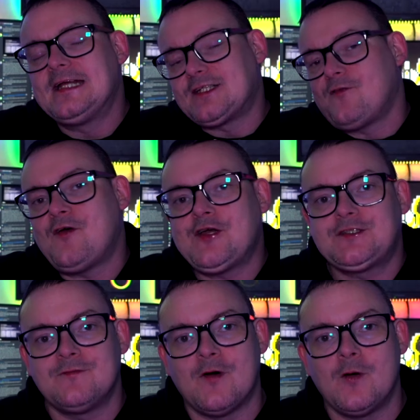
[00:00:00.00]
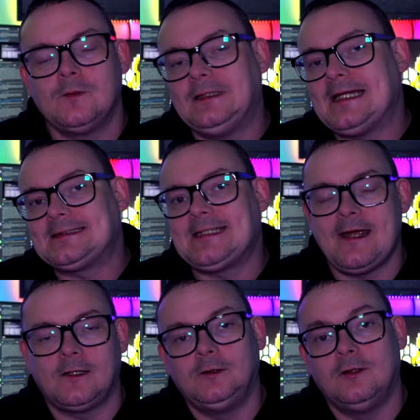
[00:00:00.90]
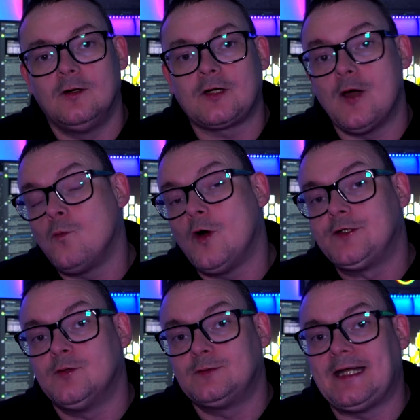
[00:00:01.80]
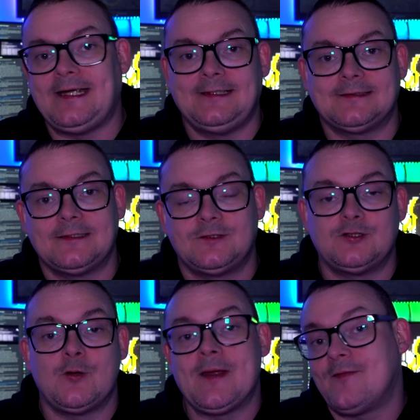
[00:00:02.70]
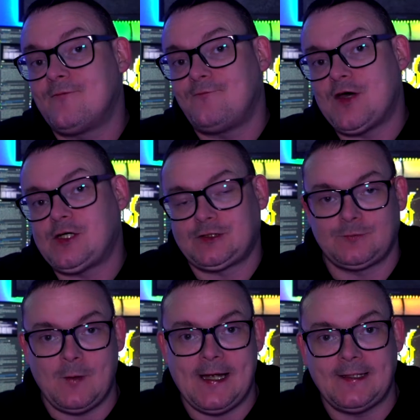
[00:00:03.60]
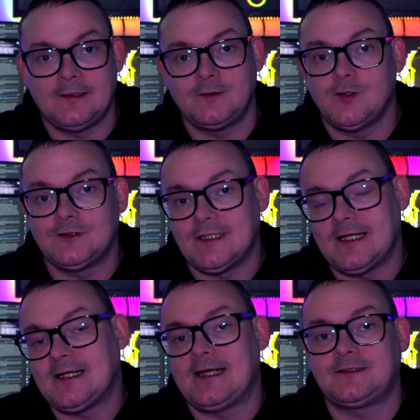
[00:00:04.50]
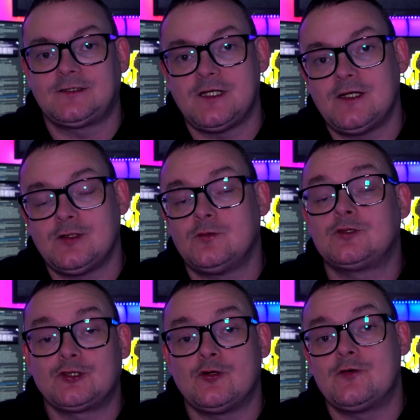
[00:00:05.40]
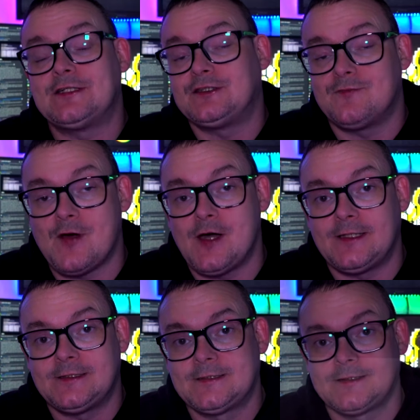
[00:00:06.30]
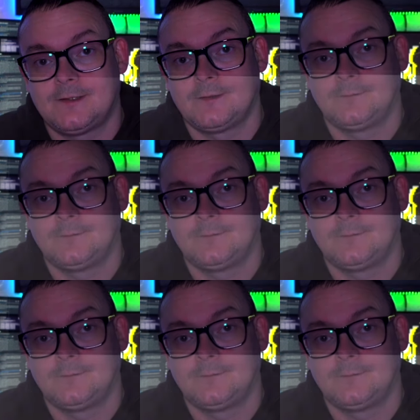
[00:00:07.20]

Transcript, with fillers: So first of all, let's take a look at what you'll need to do it the first way, using an external storage device.